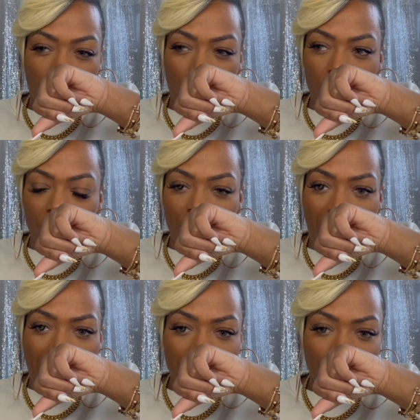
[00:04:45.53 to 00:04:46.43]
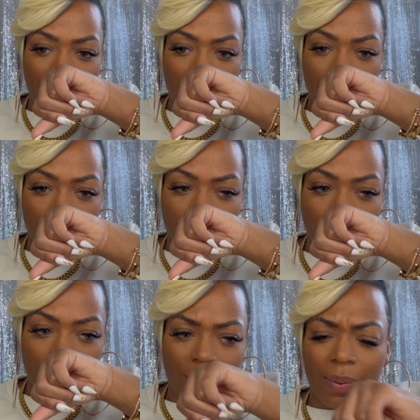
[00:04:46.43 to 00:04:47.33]
or jasmine,
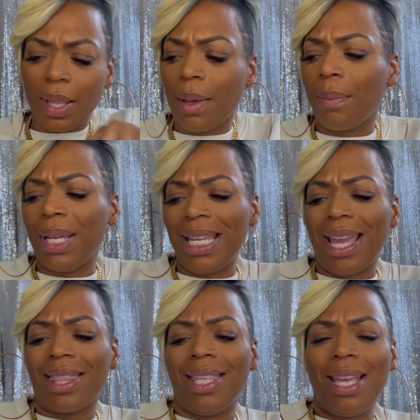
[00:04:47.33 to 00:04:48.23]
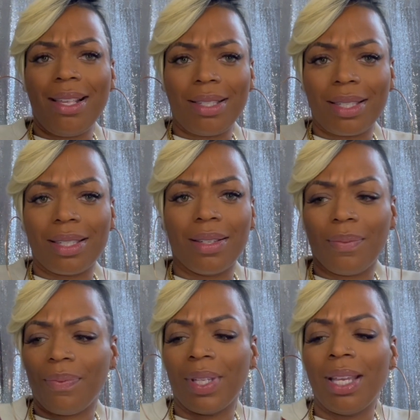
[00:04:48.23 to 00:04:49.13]
but yeah, this
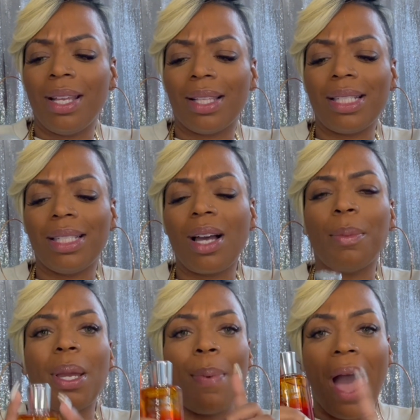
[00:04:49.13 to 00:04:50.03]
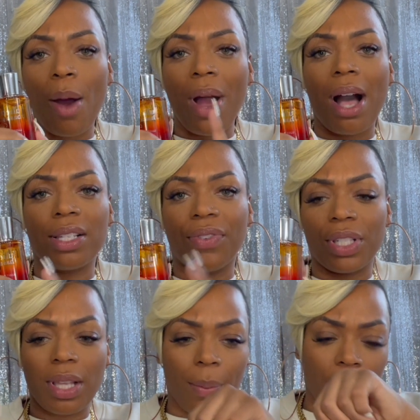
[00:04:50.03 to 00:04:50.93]
is gonna be a powerhouse for
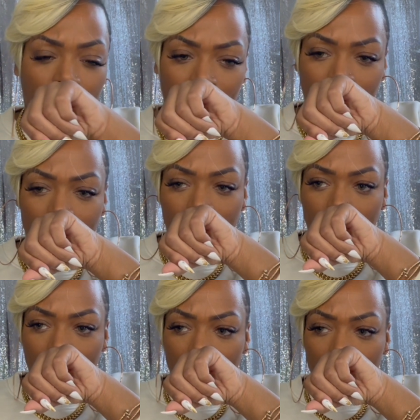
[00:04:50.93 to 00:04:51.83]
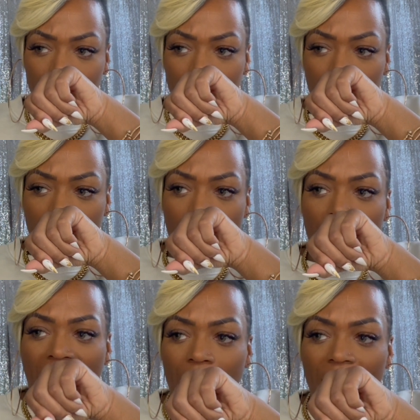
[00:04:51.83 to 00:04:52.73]
summer. A
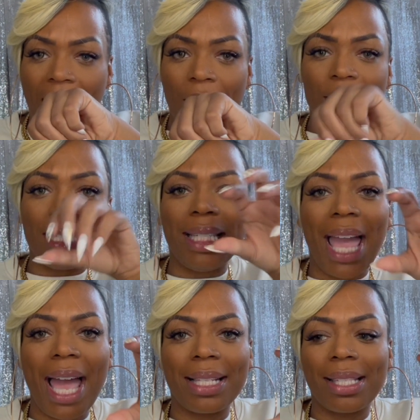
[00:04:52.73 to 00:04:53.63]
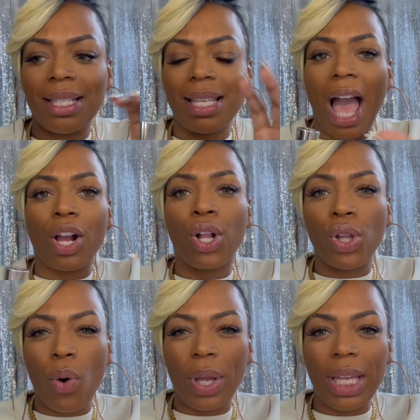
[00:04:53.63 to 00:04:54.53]
powerhouse yet not
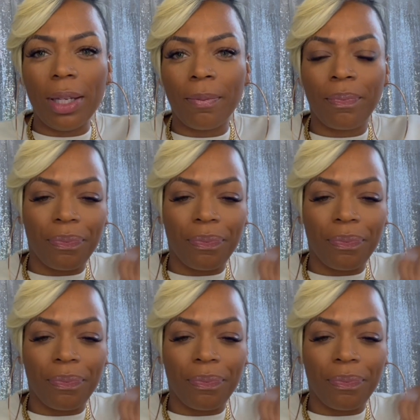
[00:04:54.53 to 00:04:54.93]
cloying.